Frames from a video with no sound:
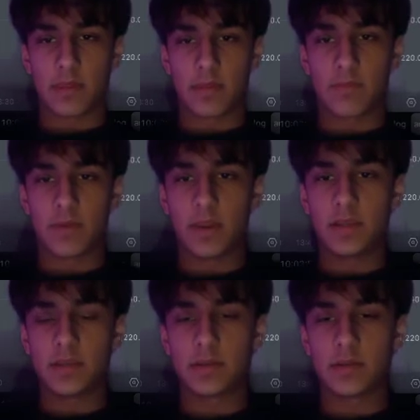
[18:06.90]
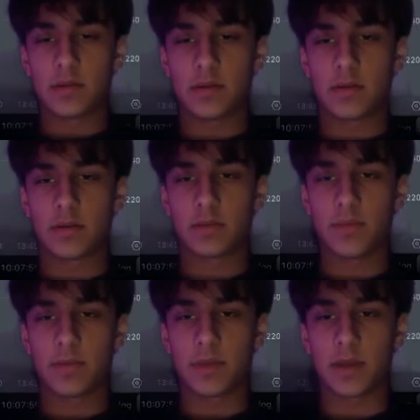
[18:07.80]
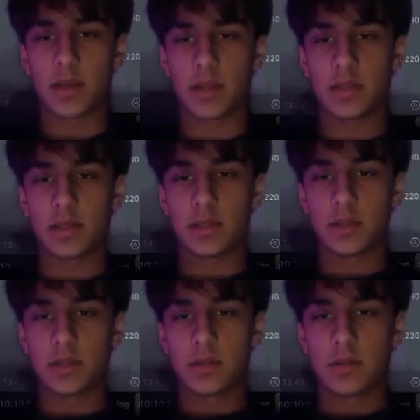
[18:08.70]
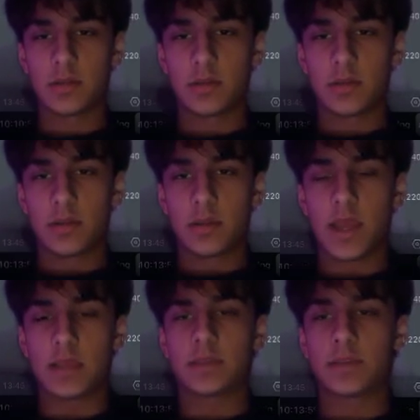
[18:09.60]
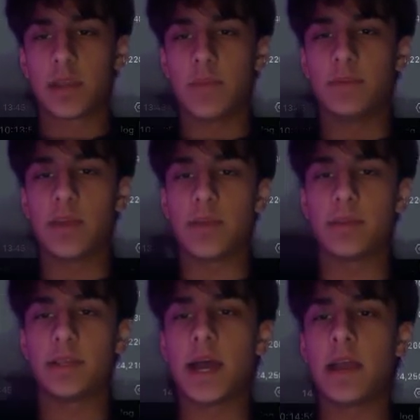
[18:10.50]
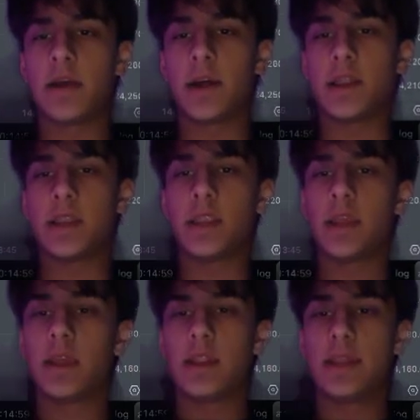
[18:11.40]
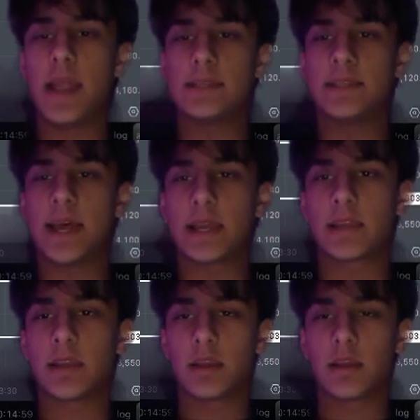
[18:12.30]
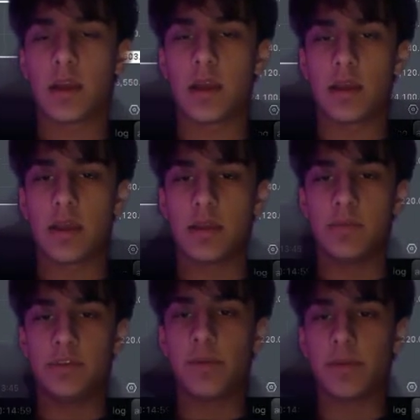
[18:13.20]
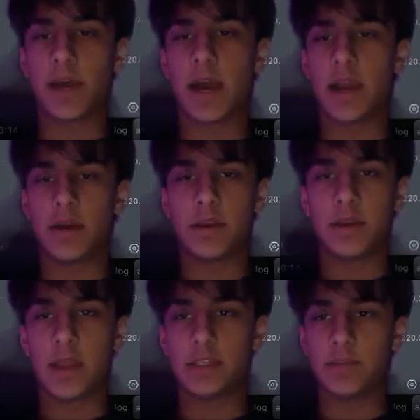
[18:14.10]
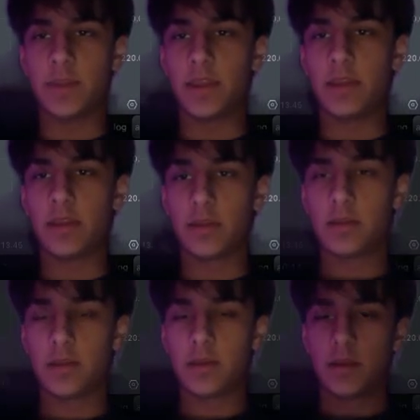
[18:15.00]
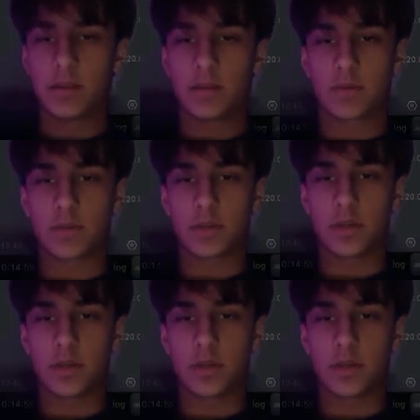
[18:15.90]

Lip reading: Please. Oh, sweep out the high. Yes. Okay, we set this high on Nasdaq. Did we sweep out the high on S&P? That's the question.